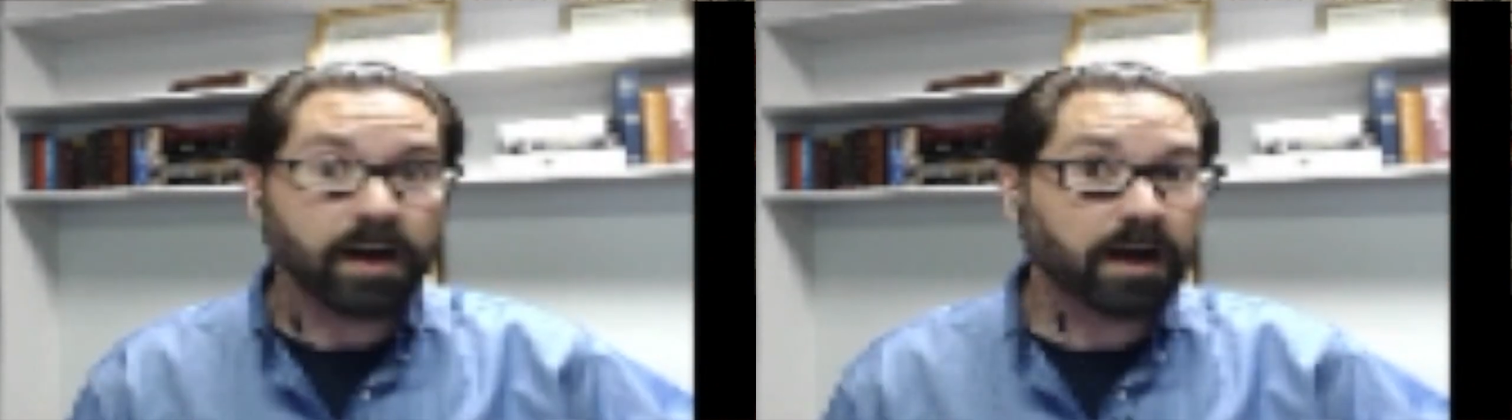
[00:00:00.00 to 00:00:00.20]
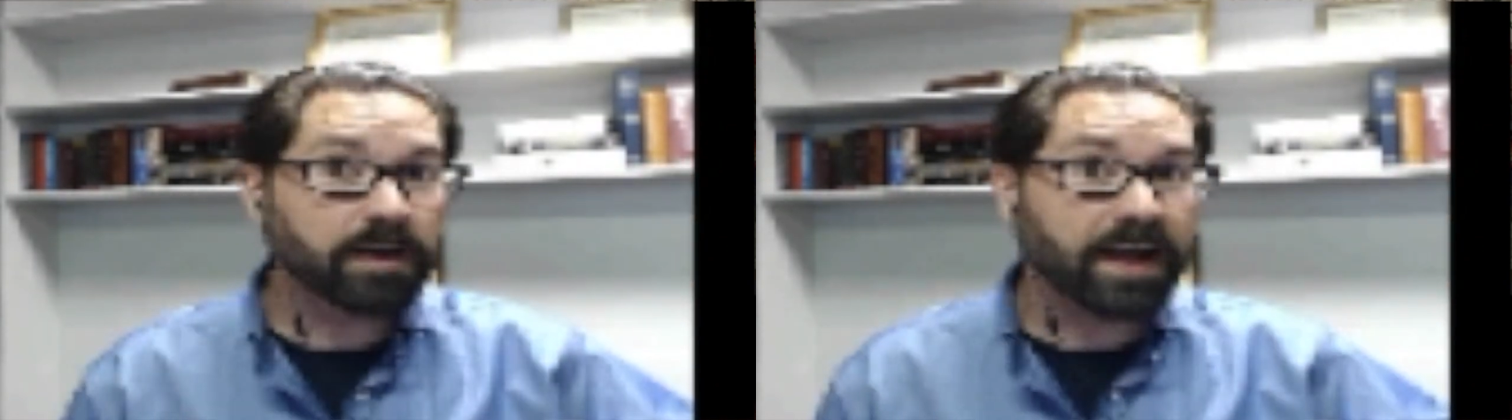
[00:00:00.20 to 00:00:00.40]

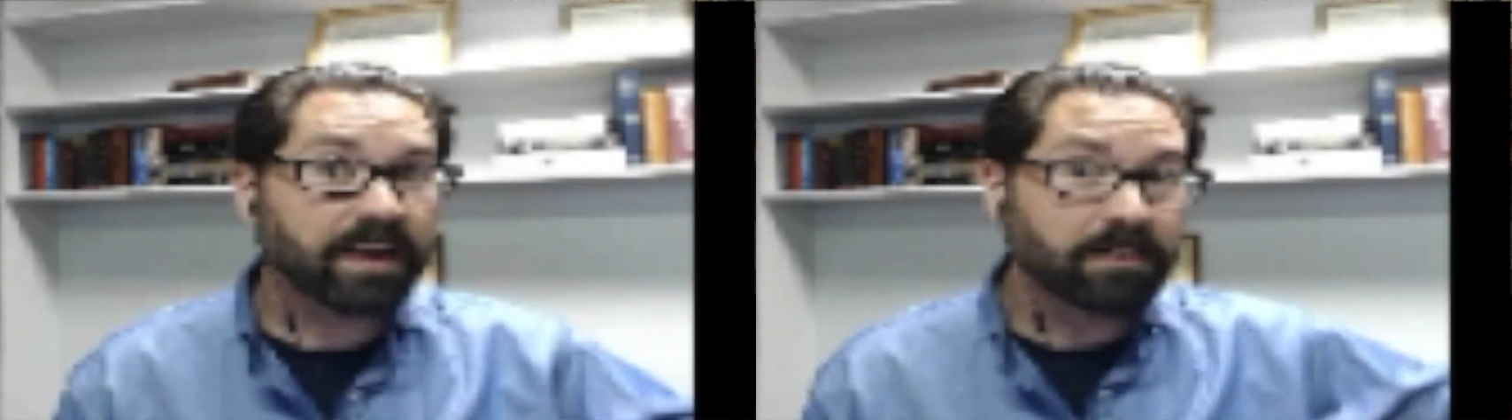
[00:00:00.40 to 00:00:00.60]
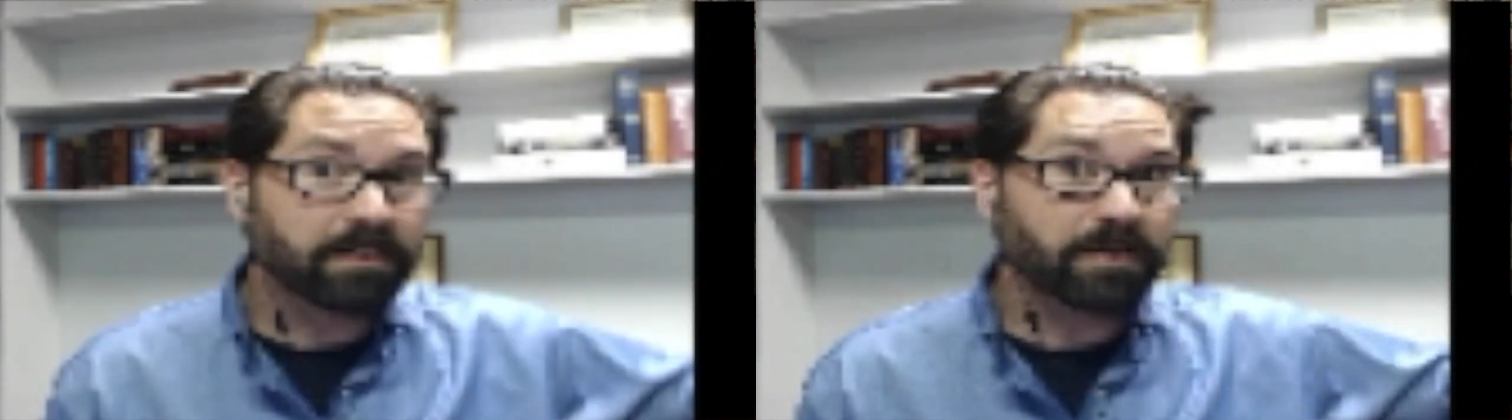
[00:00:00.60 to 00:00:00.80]
but
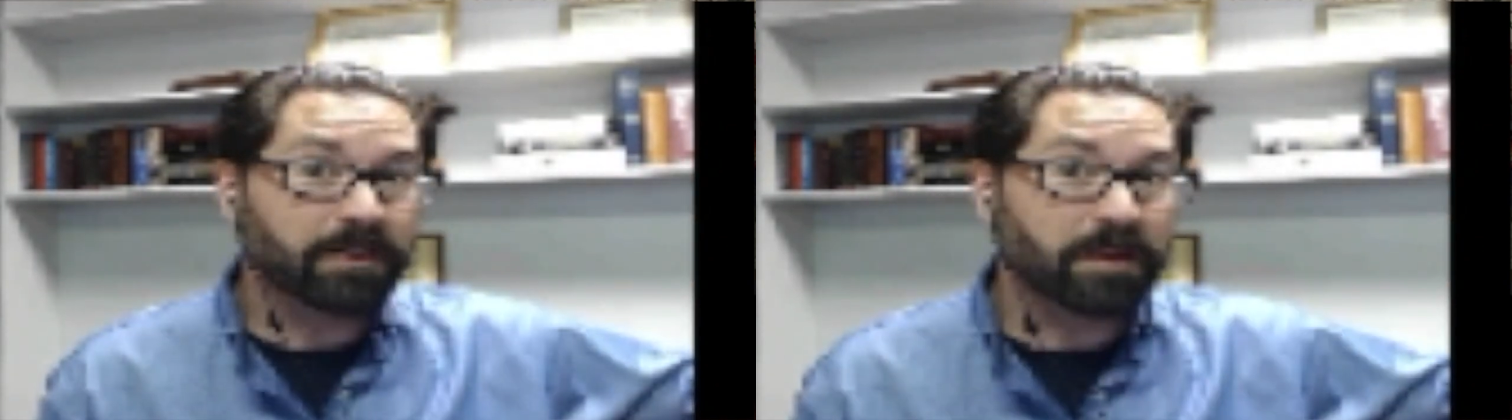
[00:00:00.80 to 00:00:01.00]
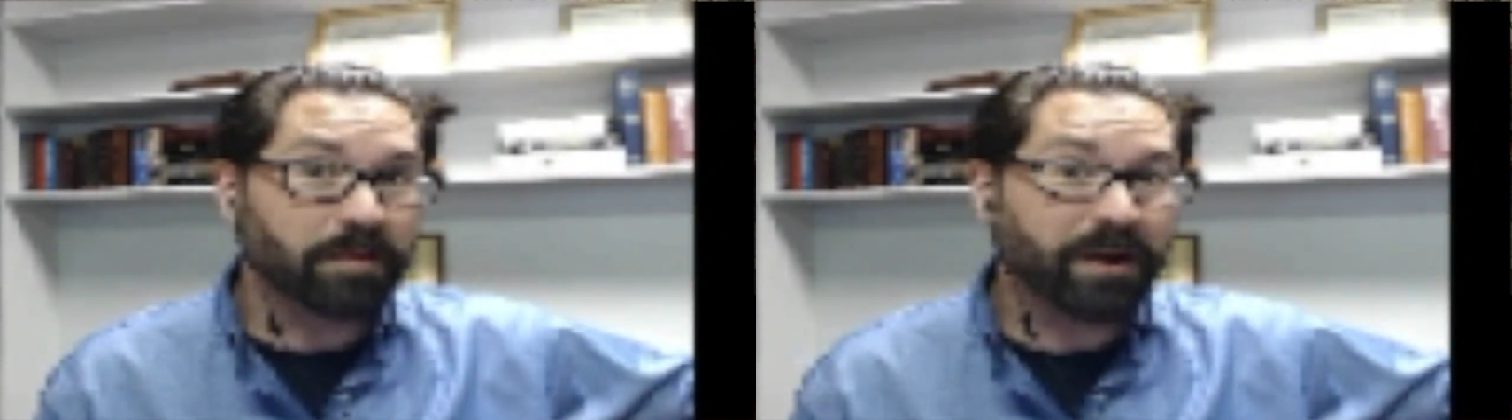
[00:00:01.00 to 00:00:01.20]
unlike
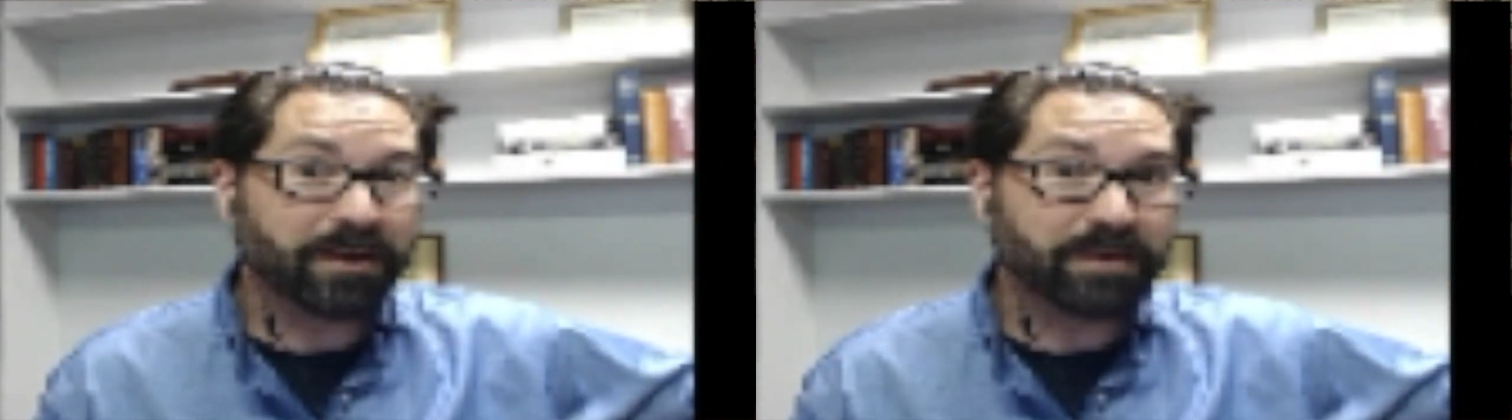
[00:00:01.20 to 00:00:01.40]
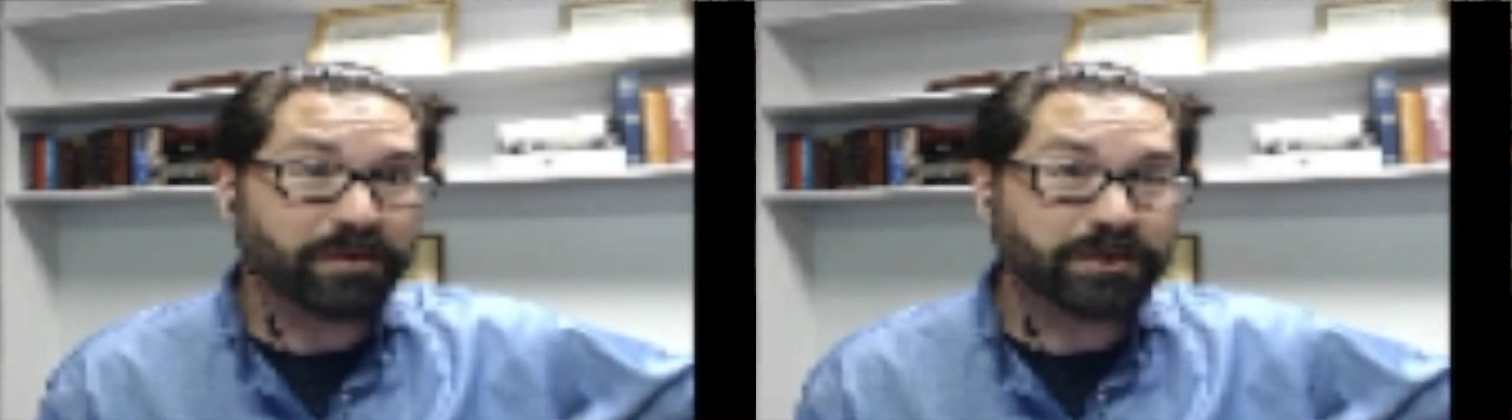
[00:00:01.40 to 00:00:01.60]
the
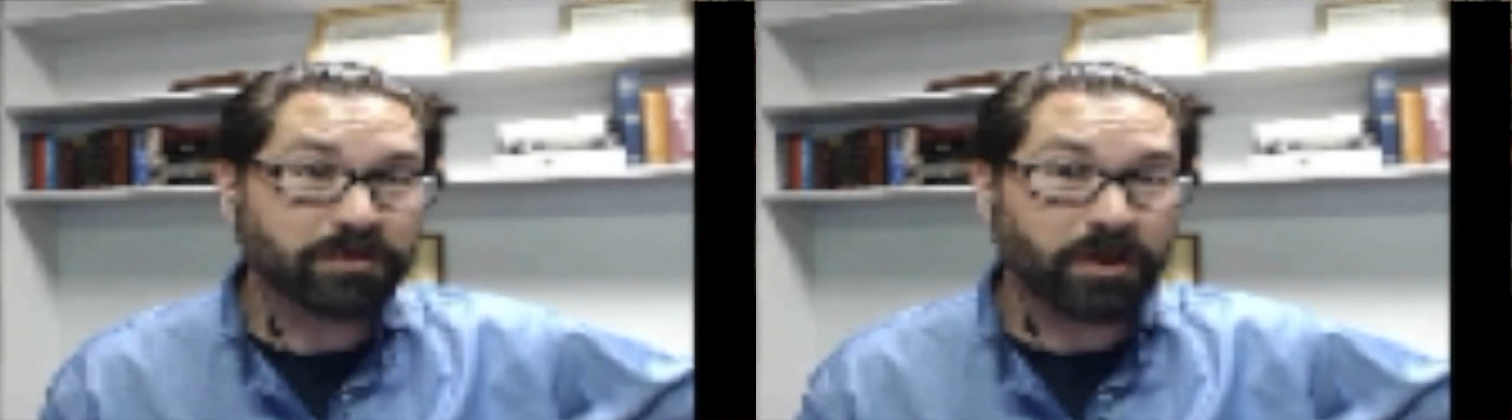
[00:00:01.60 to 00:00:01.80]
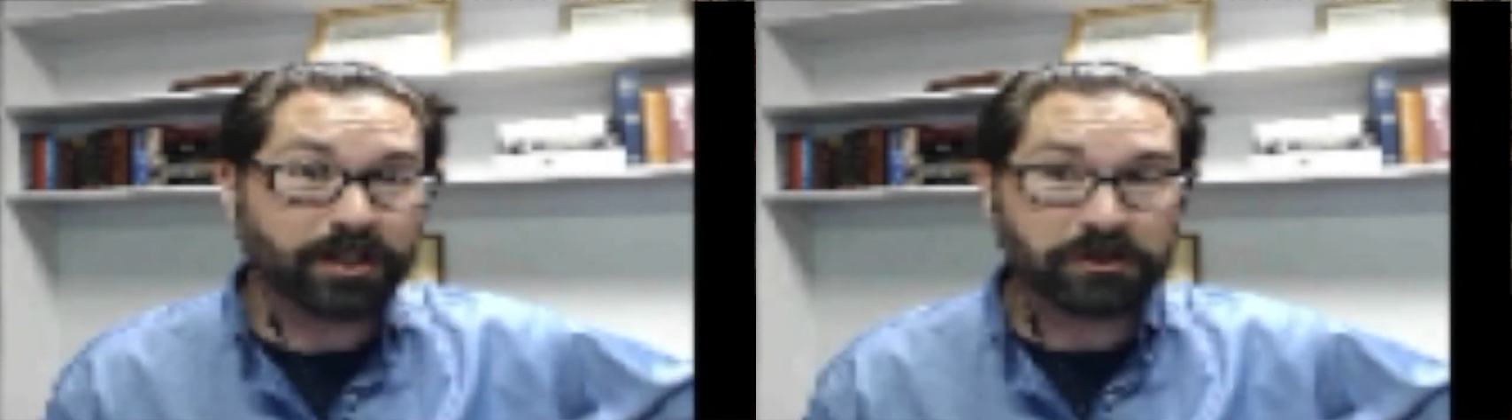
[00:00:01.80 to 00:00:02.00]
American
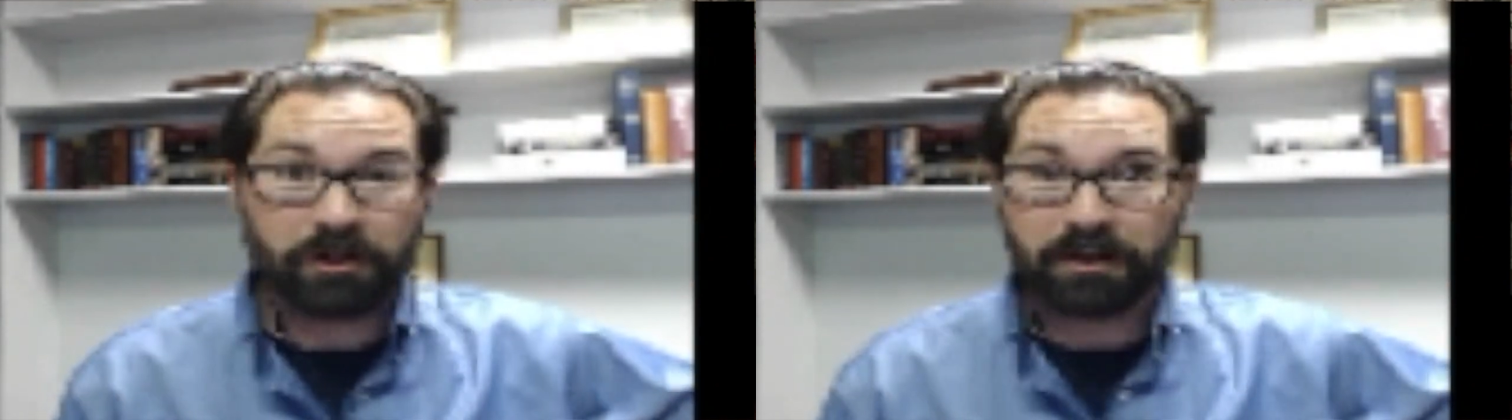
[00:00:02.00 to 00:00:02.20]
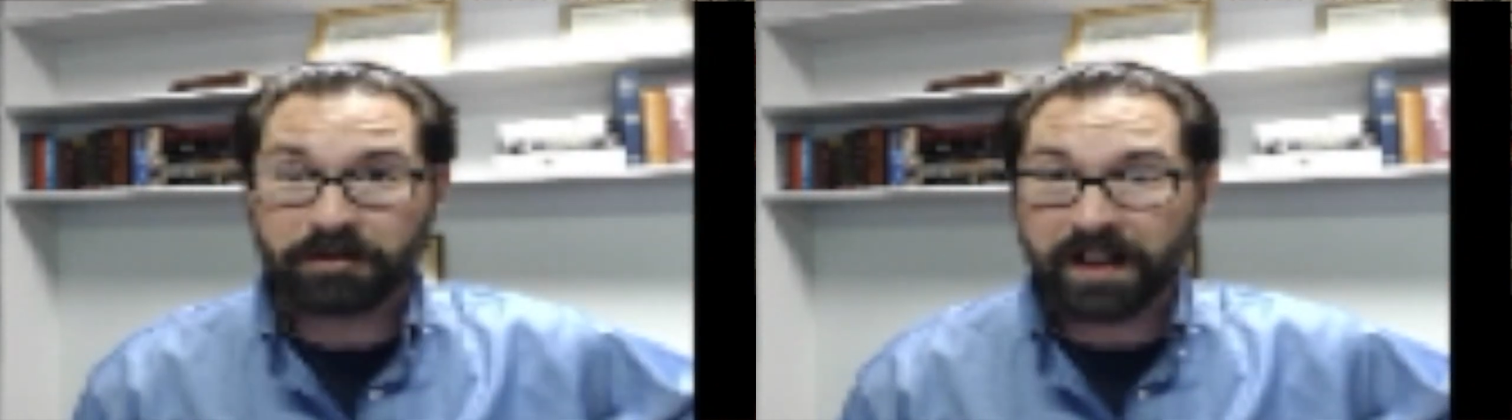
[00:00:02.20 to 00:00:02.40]
version
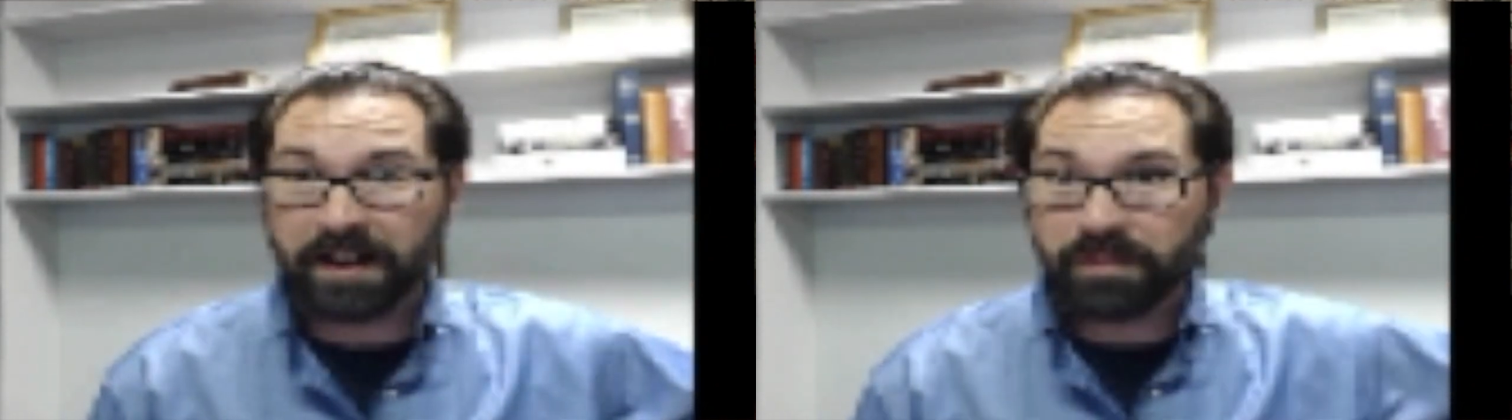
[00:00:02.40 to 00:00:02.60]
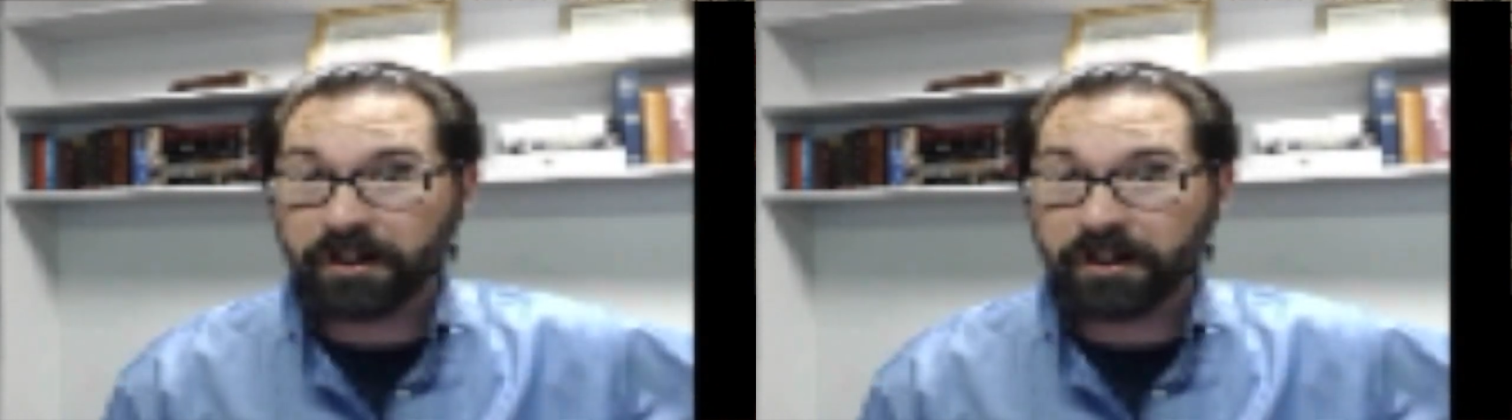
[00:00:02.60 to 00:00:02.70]
where it's all